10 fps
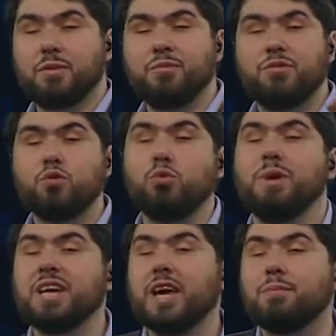
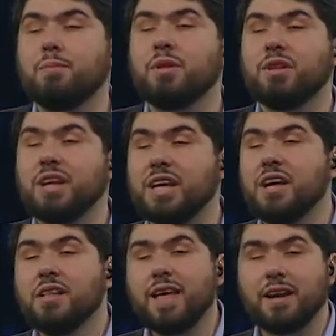zooming capability
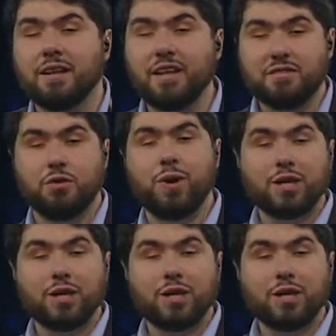that lets you